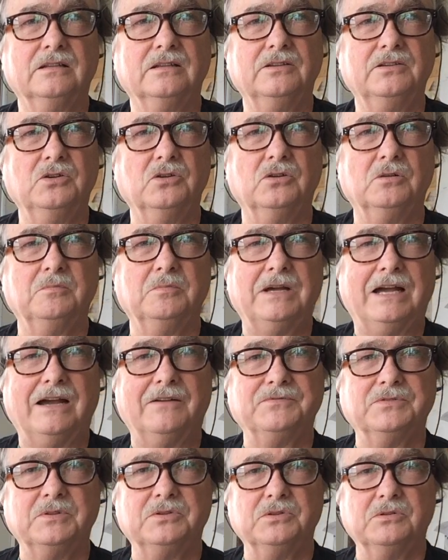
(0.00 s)
you'll have
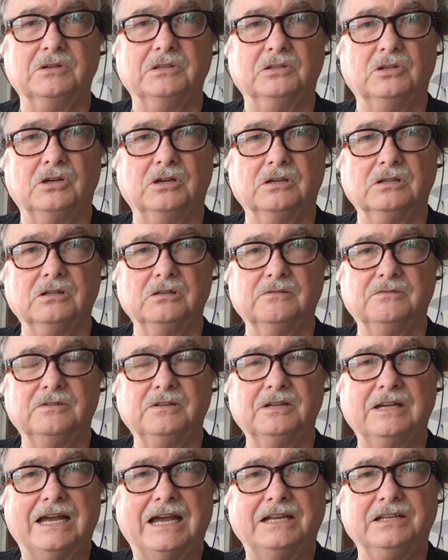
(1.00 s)
to do a lot of
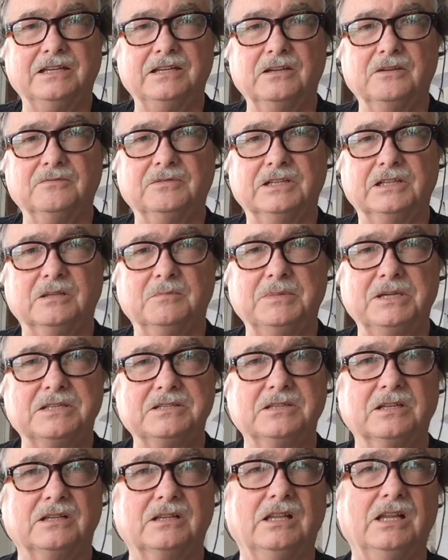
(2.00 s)
adding of little bits
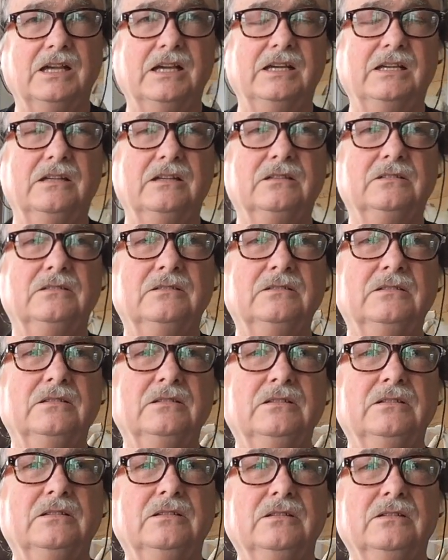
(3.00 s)
of clay
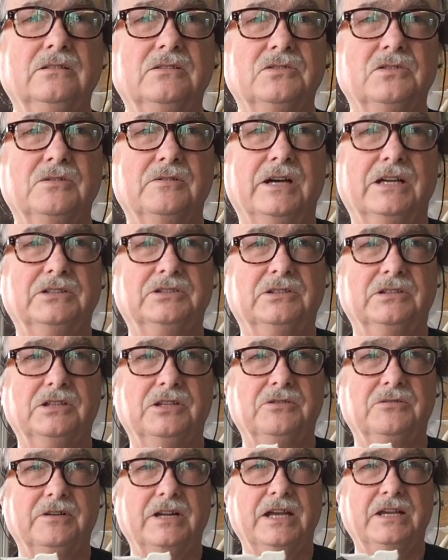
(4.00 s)
to actually
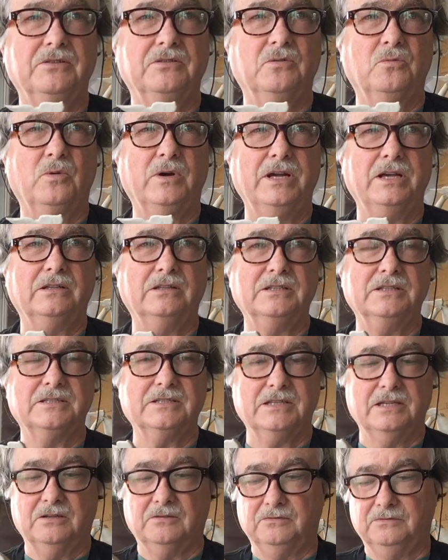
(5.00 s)
create the whale
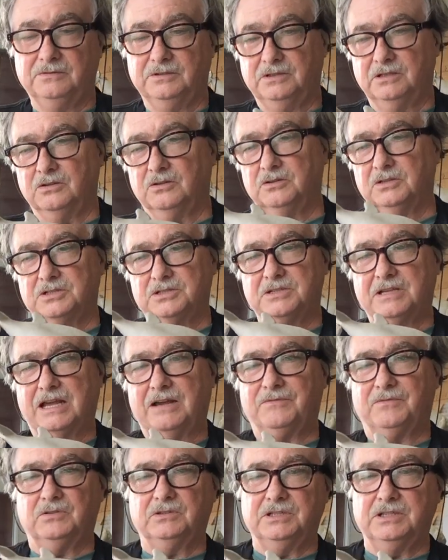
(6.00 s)
itself. And I've got the
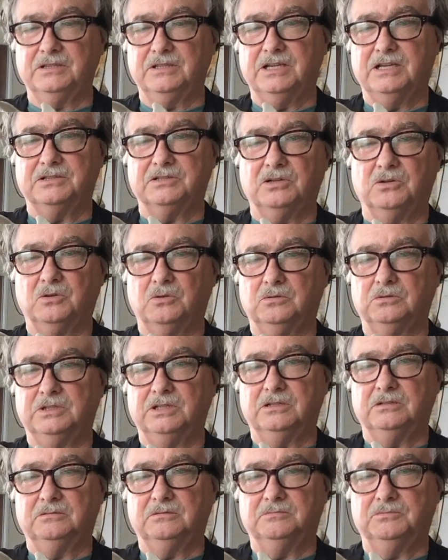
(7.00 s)
scaffolding there to hold
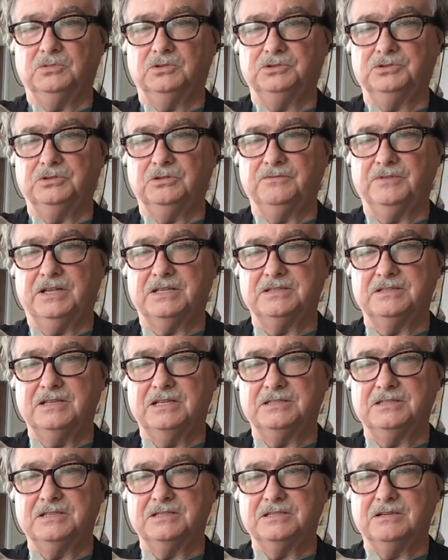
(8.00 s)
it. I'm not sure if that's
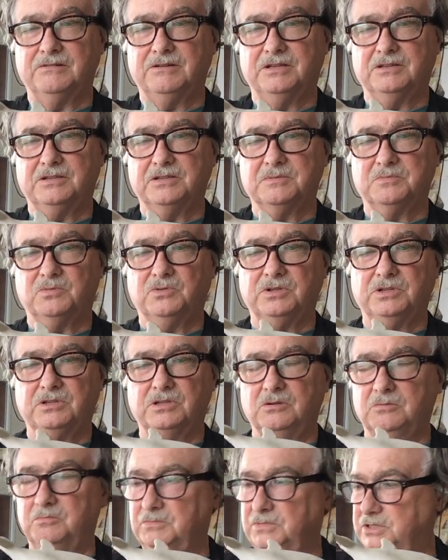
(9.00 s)
necessary at this point.
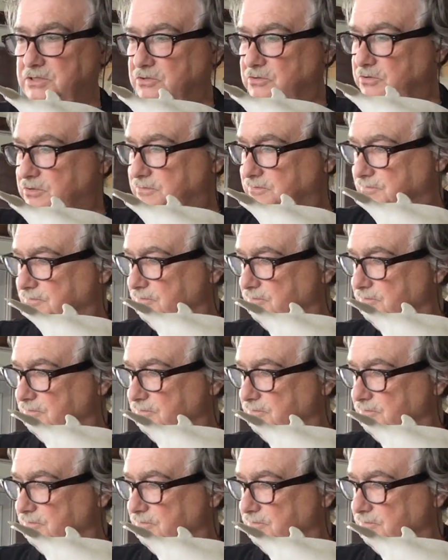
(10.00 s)
Nope, it's good.